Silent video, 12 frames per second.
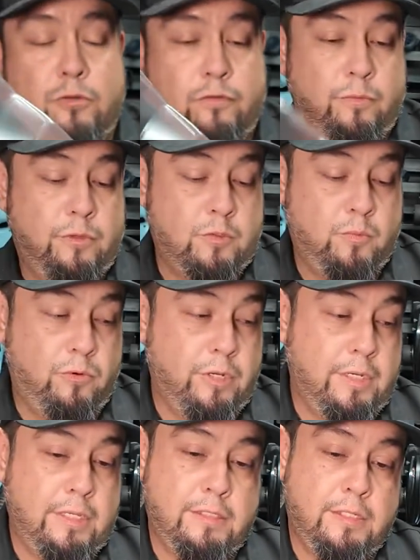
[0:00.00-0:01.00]
to do from this
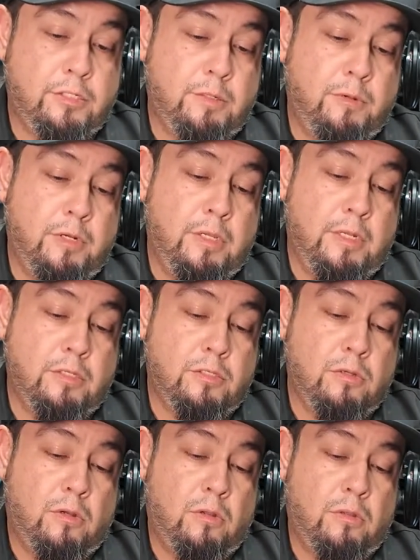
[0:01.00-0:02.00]
point is essentially I'm going to
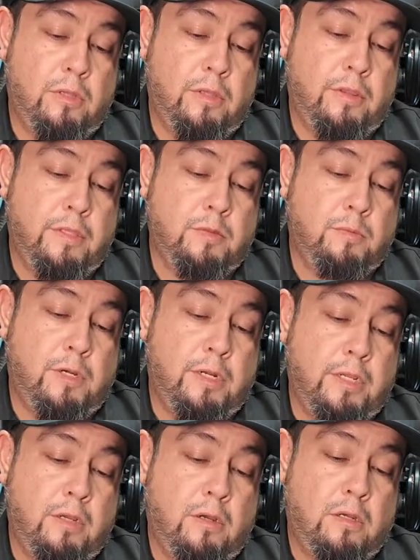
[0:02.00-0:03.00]
install this
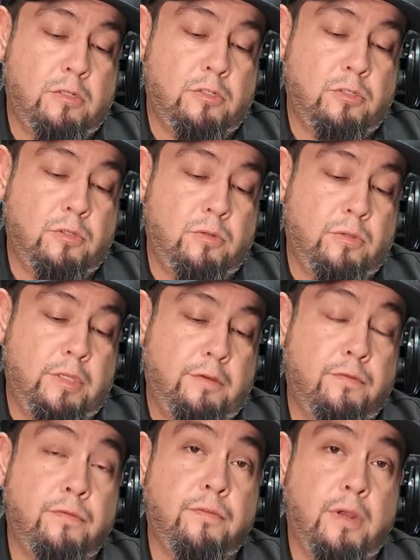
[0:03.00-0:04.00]
body onto
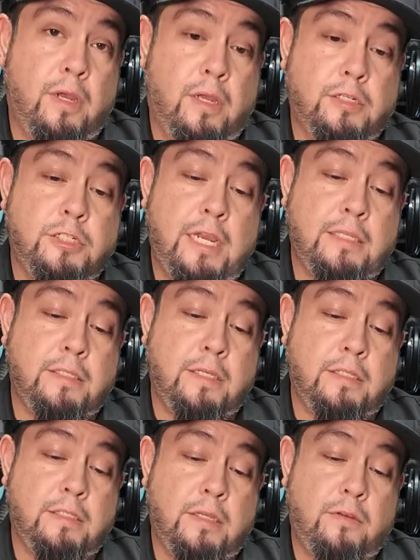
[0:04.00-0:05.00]
the chassis
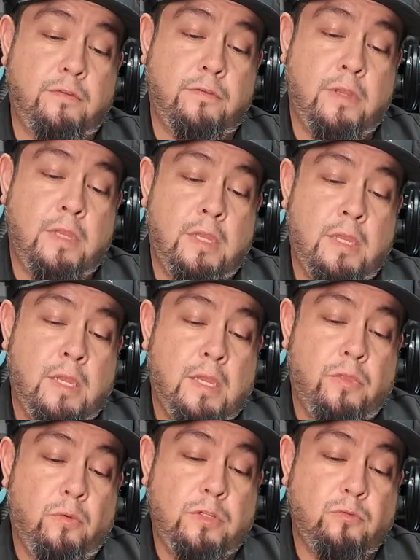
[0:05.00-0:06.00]
itself.
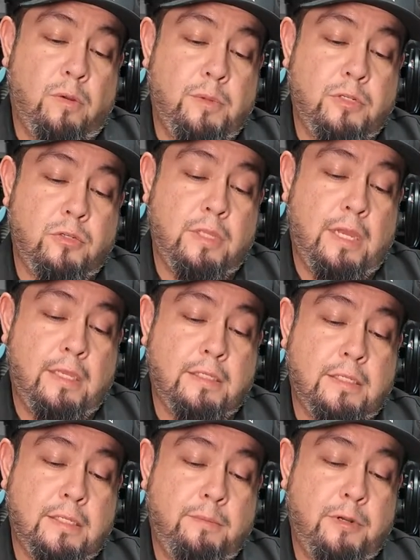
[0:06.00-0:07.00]
The reason why I'm going to do that is
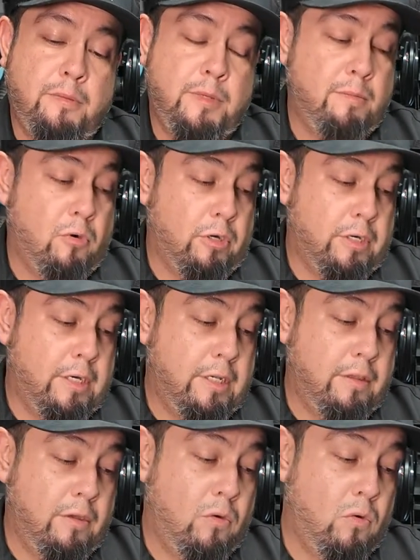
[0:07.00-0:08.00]
because I'm going to be
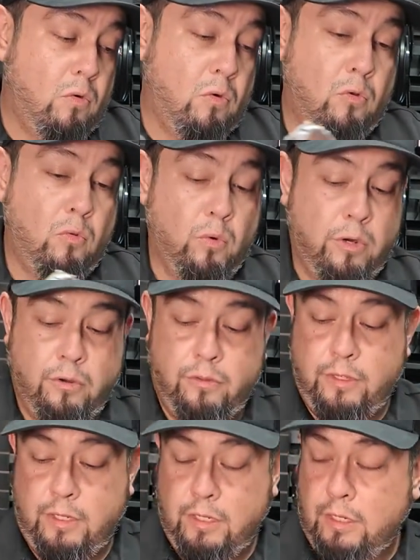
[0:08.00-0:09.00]
marking the hole where
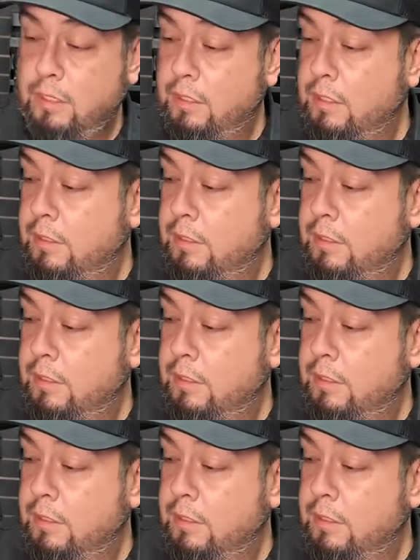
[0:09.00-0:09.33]
the